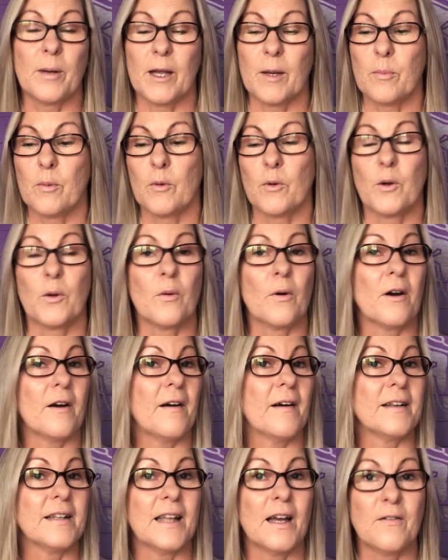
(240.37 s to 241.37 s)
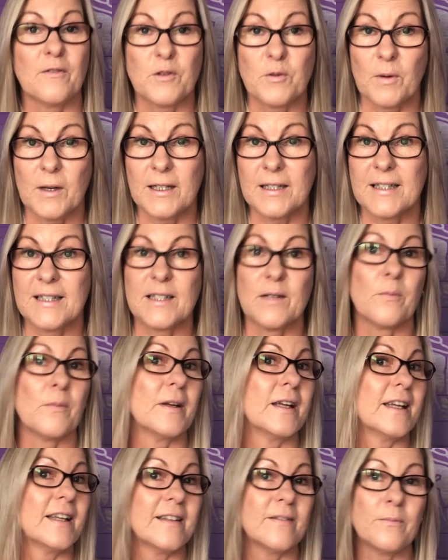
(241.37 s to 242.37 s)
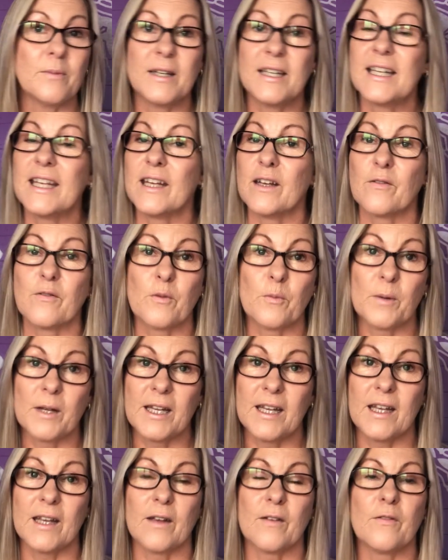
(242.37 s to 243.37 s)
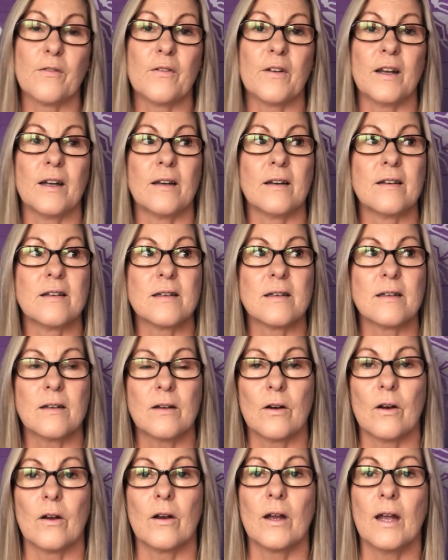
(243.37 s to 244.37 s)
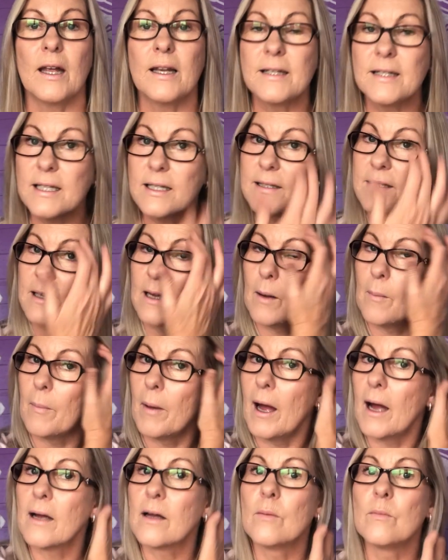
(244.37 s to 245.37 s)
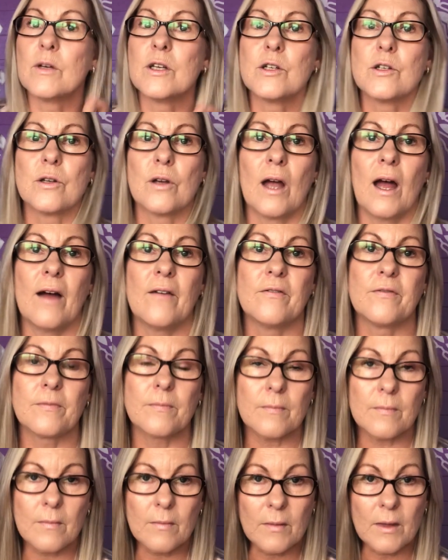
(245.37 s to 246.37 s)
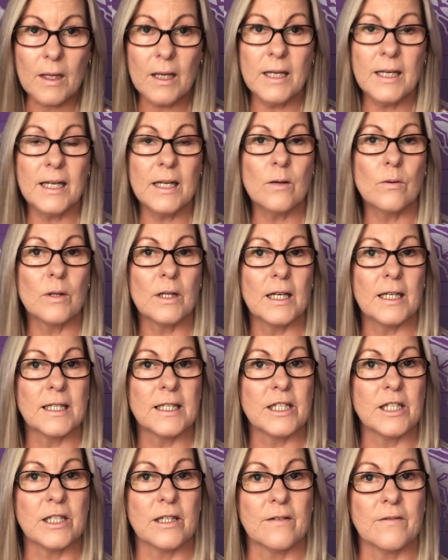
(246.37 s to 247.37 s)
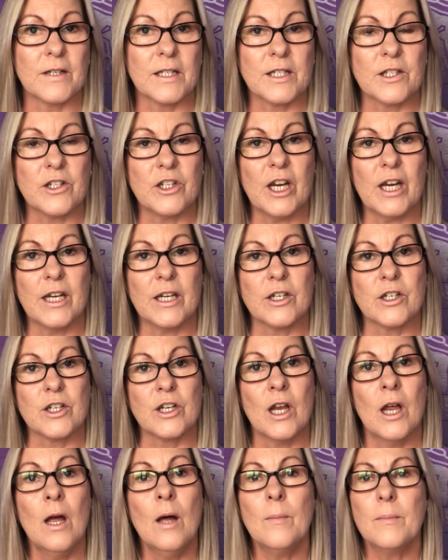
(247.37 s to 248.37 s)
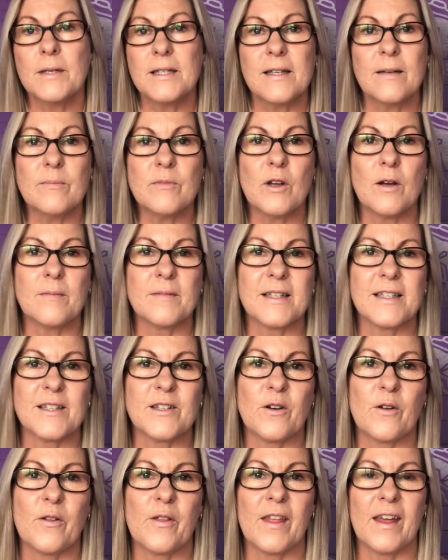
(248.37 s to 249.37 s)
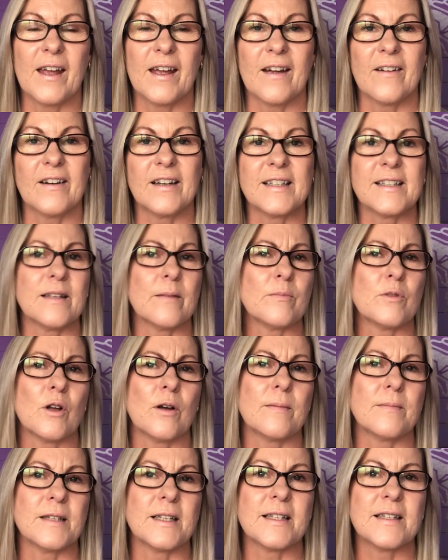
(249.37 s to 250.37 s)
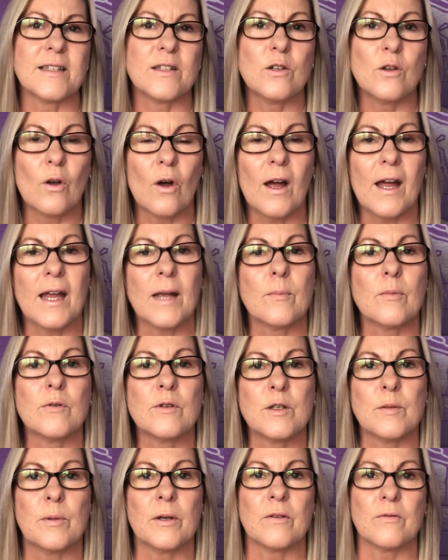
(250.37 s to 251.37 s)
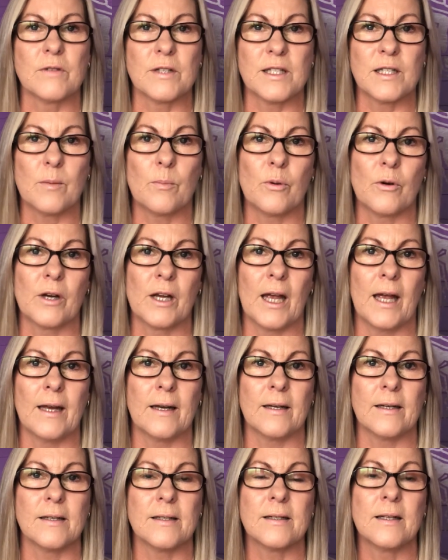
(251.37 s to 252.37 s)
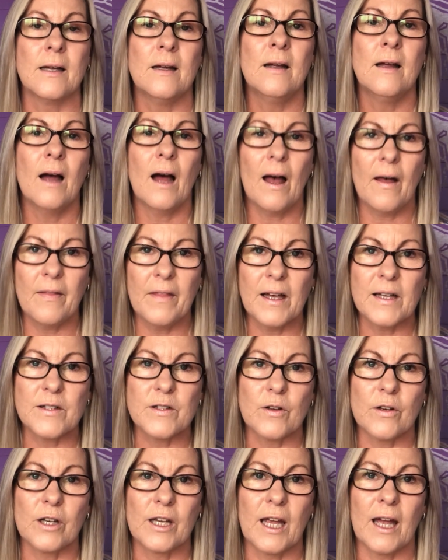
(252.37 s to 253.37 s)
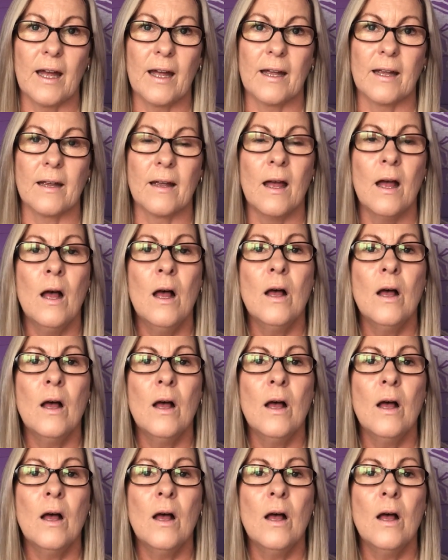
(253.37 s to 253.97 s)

people who are our loved ones, and we give and we give, and it does come back and we do have an equal energy of exchange, but sometimes it's not there and sometimes it's not able to be reciprocated. And that's okay.